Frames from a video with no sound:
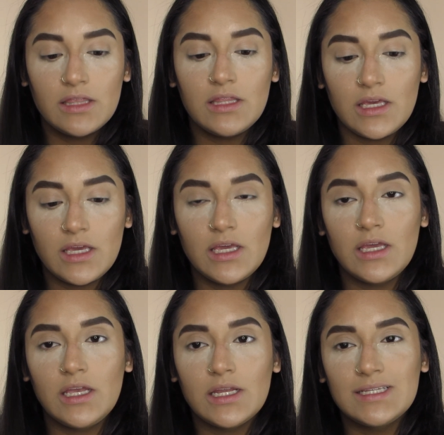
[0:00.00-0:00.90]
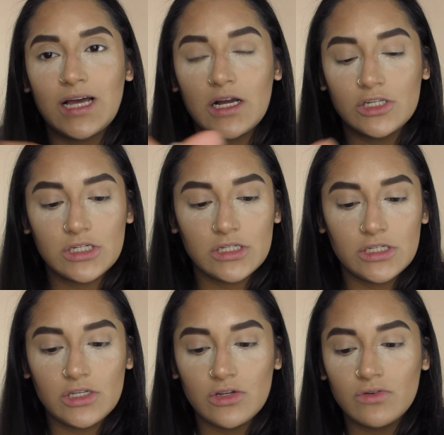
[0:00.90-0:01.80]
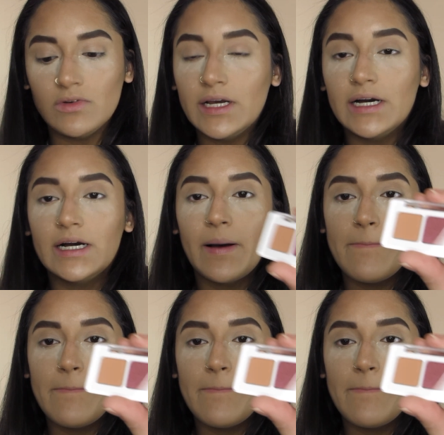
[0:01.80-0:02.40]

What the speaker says: the Natasha Denona